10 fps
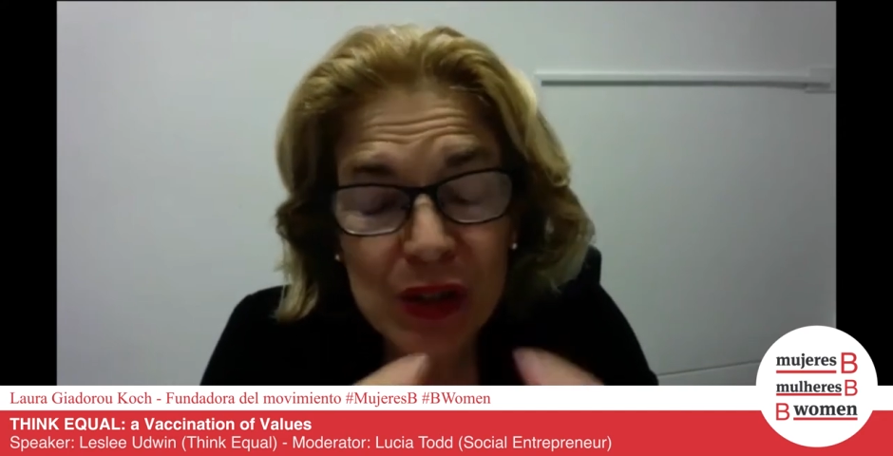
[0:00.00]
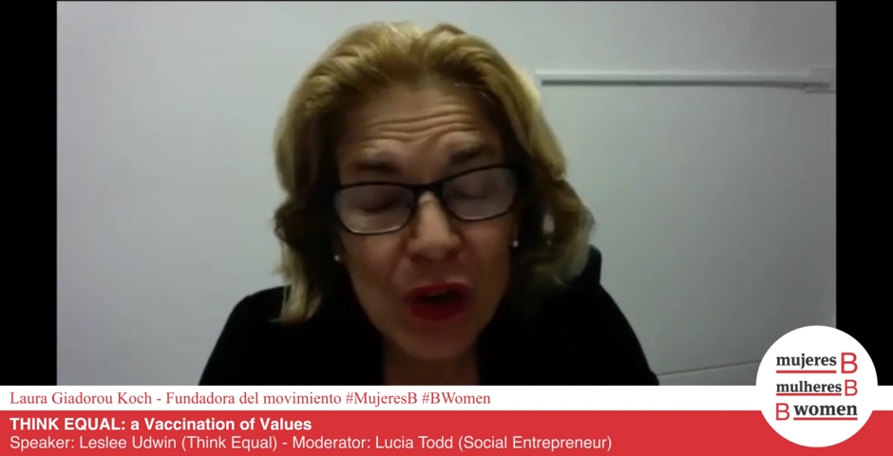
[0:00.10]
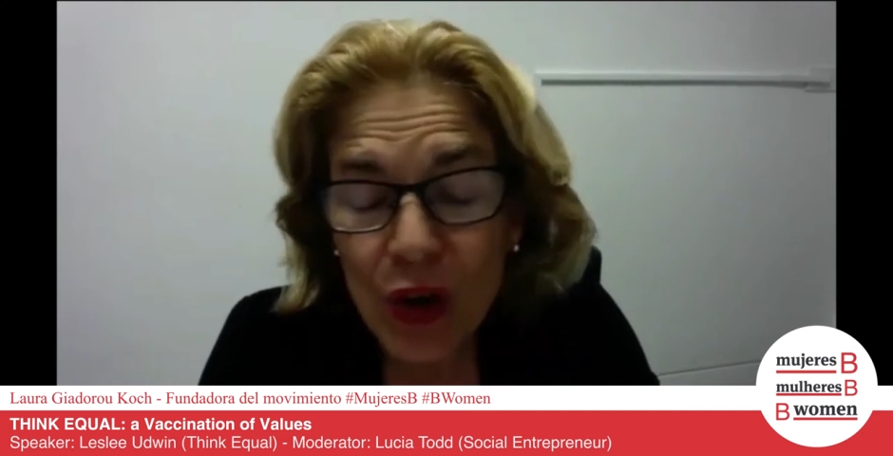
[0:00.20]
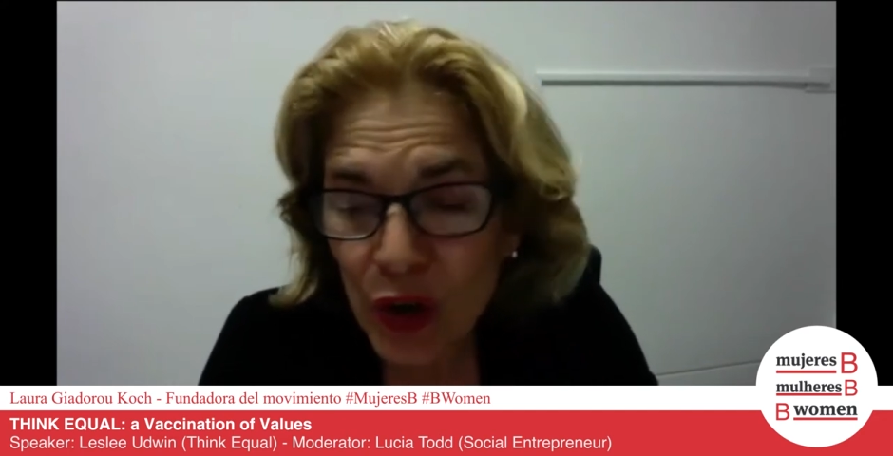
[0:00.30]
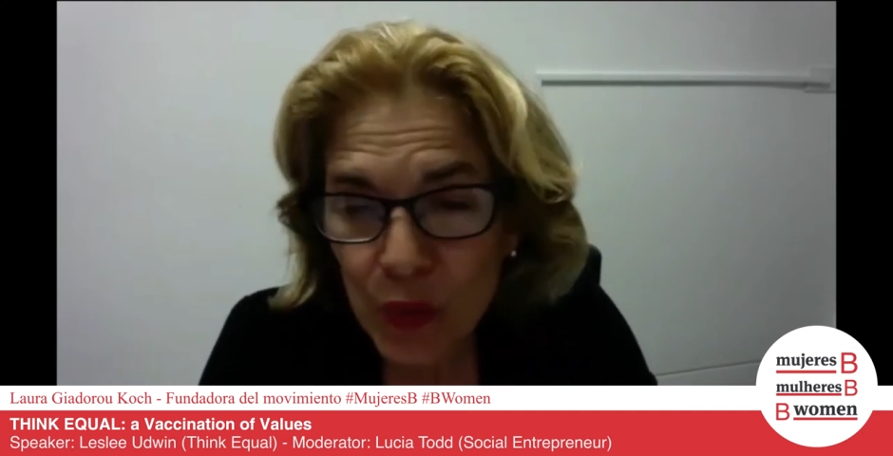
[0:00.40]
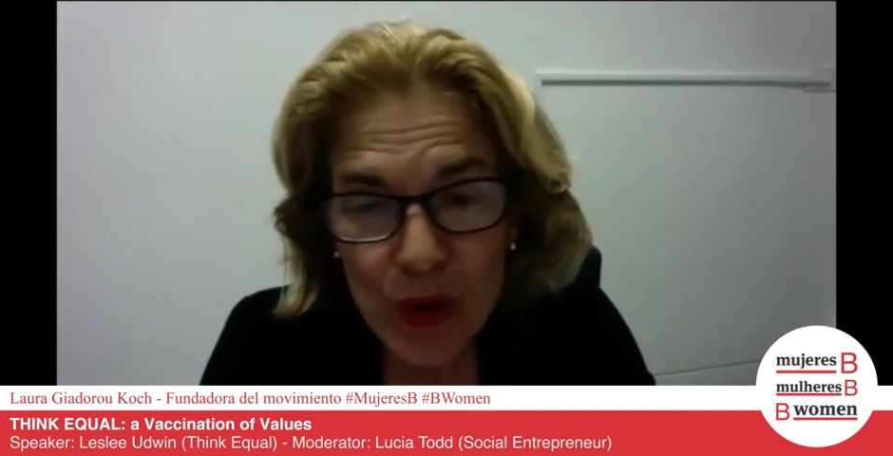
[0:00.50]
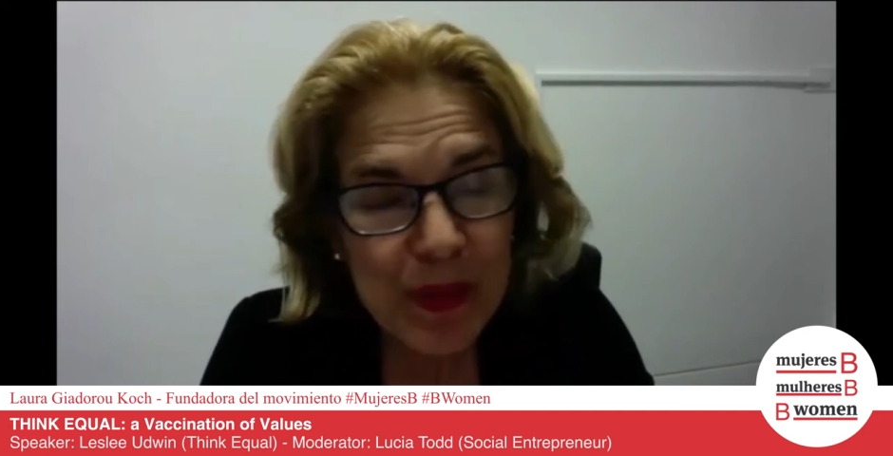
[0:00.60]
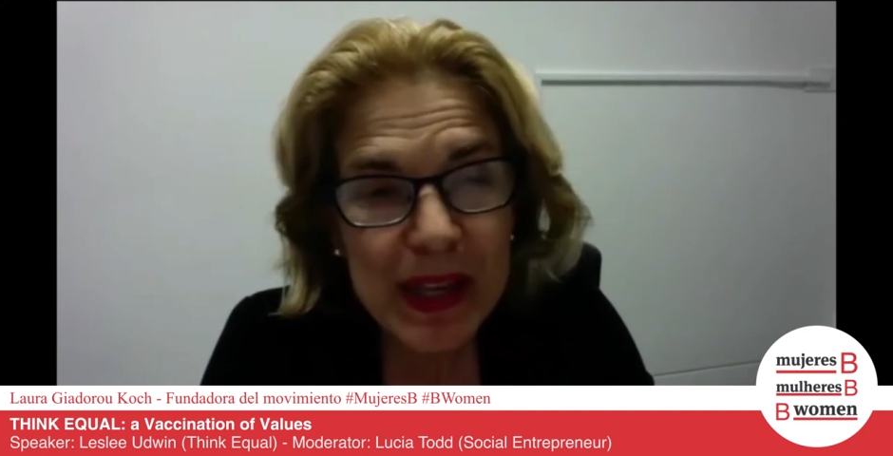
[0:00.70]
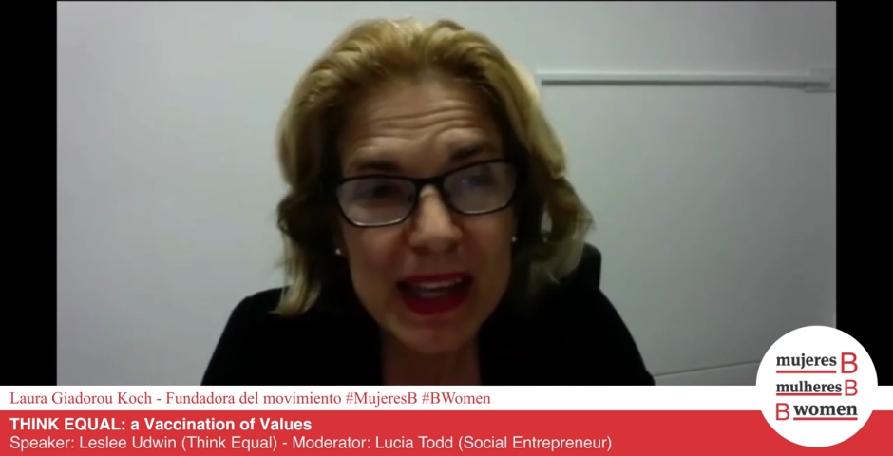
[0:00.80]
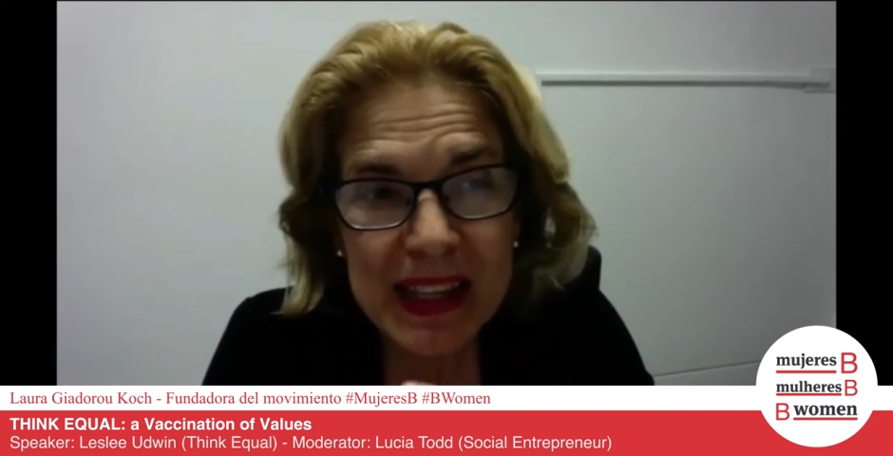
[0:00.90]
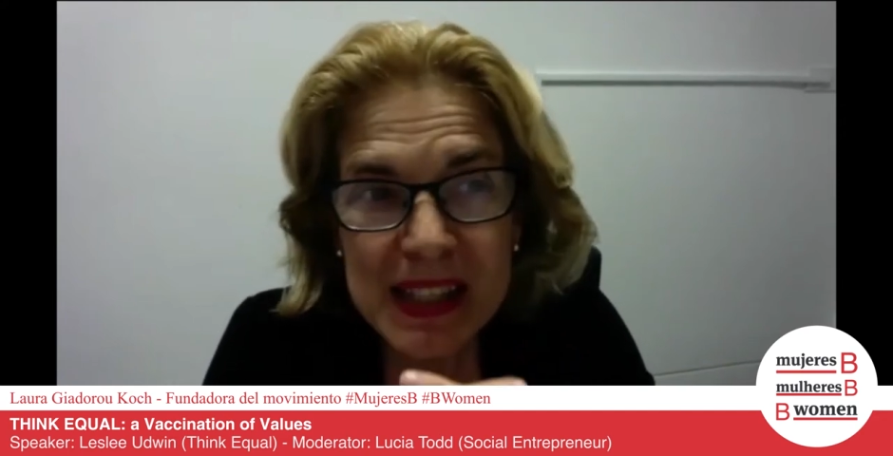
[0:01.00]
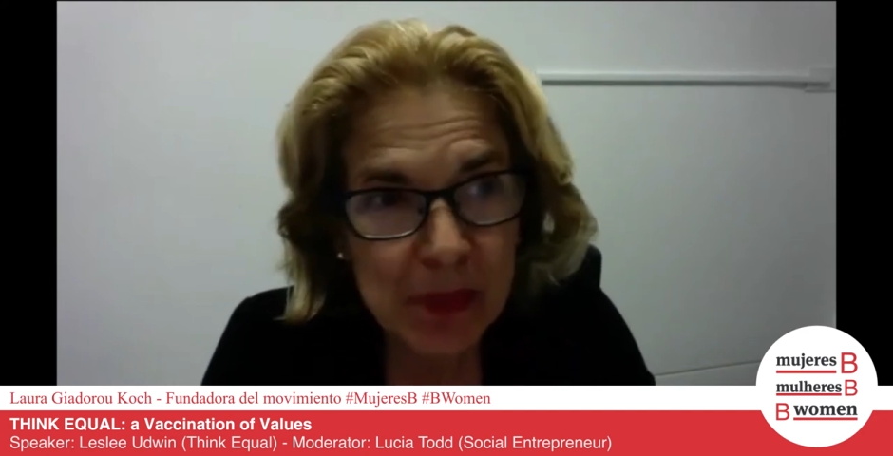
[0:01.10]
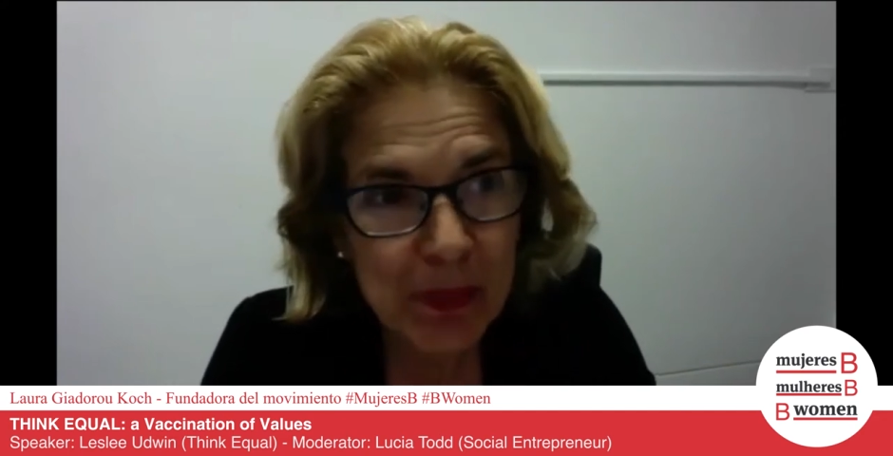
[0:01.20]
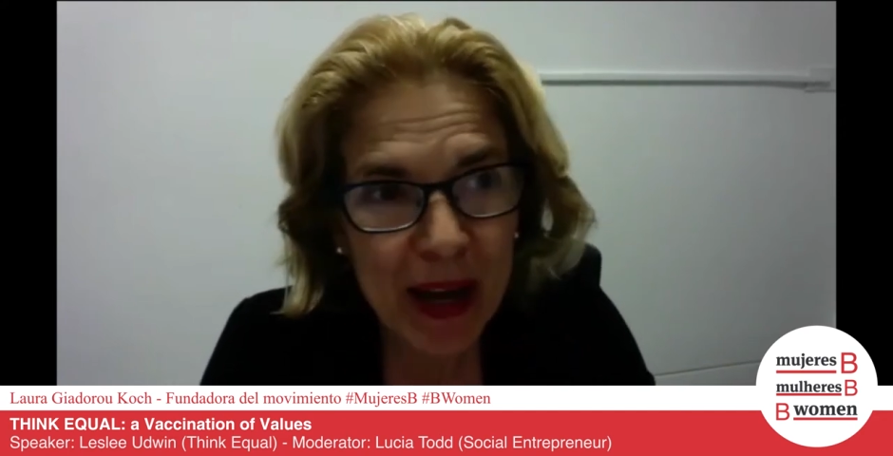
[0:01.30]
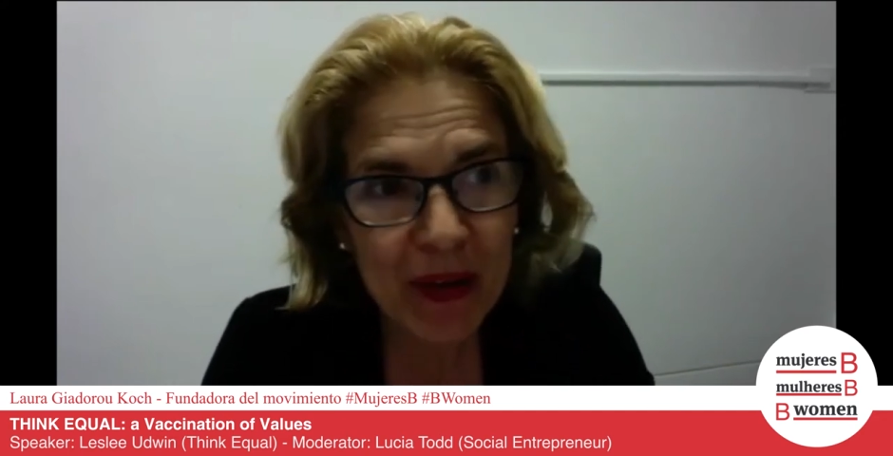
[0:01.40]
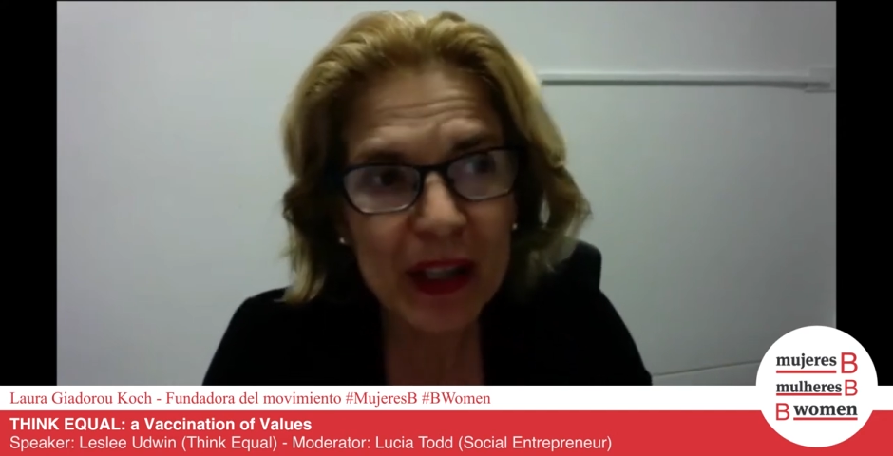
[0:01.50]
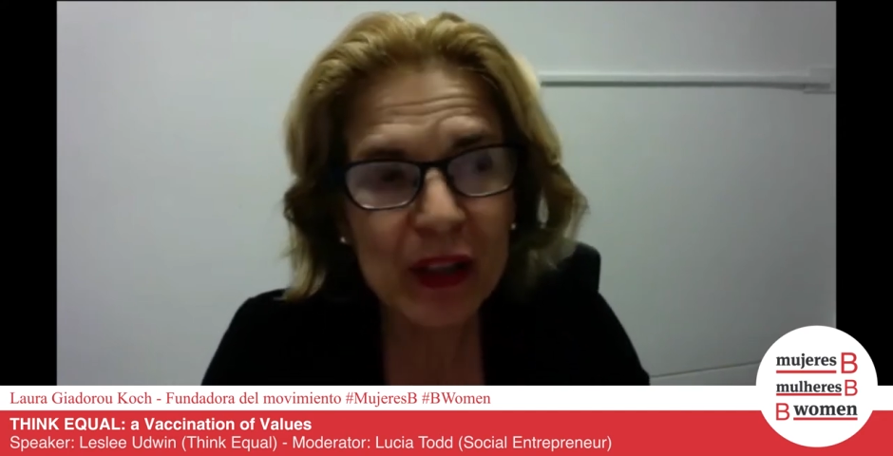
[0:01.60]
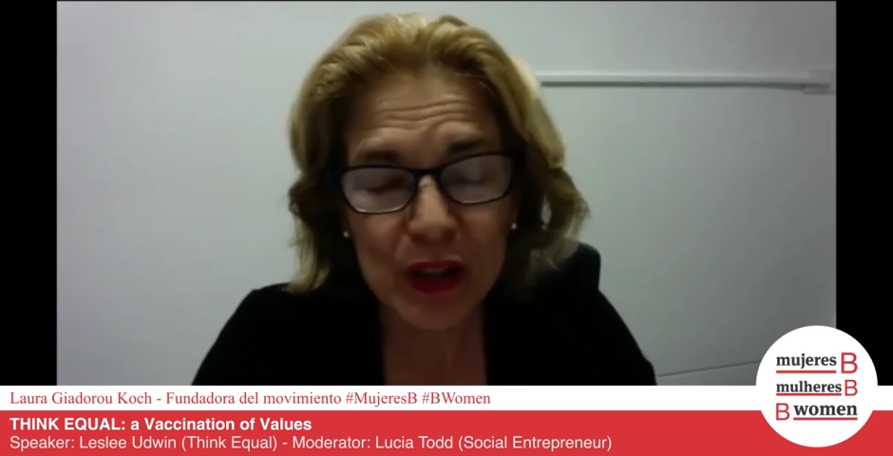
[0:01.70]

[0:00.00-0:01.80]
call will be inspiring,